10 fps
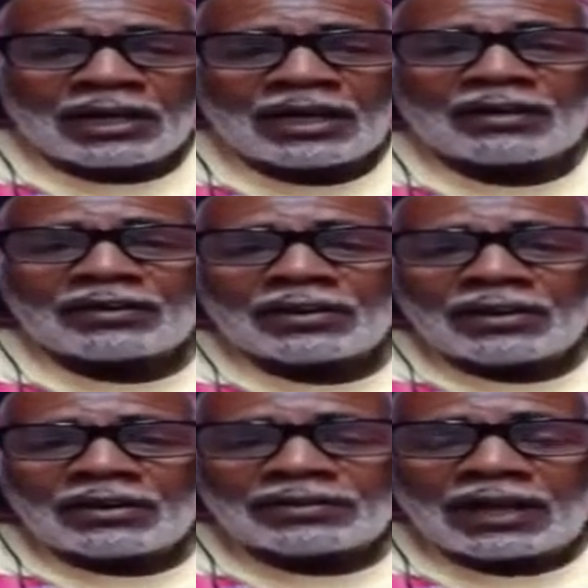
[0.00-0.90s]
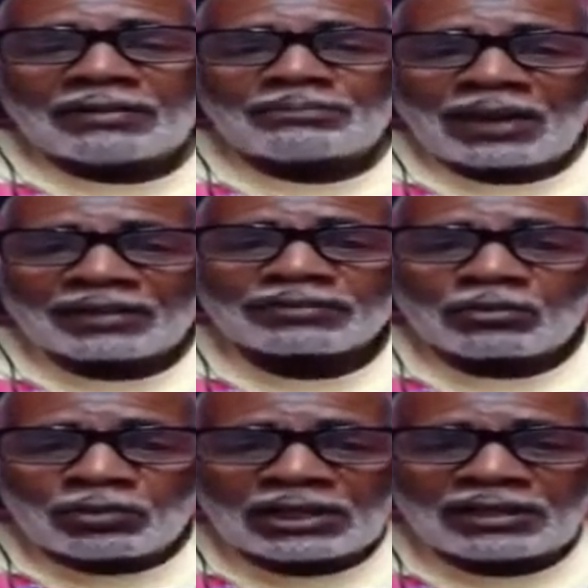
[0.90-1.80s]
that
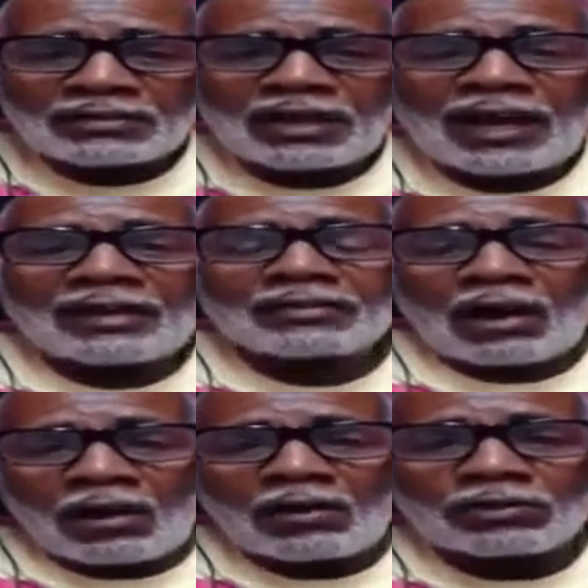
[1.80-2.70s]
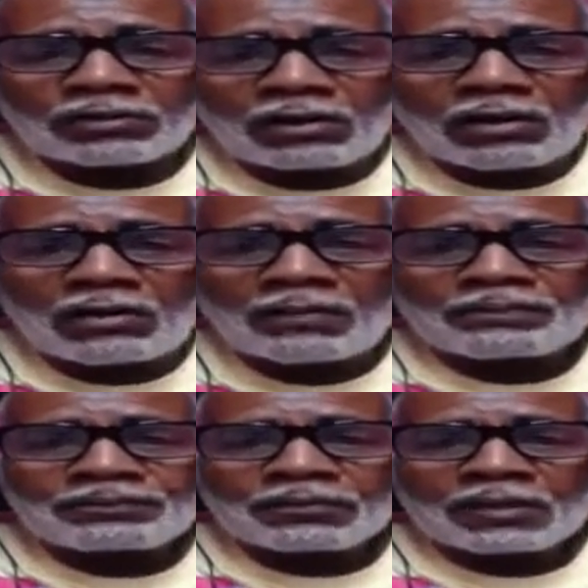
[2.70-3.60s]
Pastor Willis has also